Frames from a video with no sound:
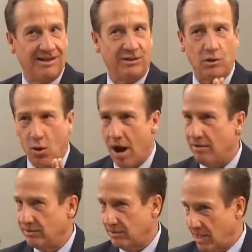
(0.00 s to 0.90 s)
you go
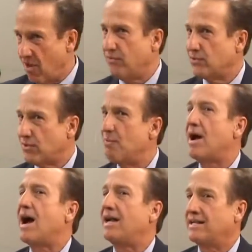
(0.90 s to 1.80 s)
out to the health food store and
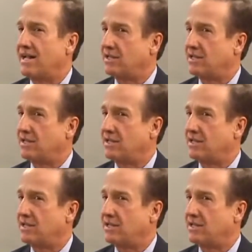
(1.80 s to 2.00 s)
buy iodine,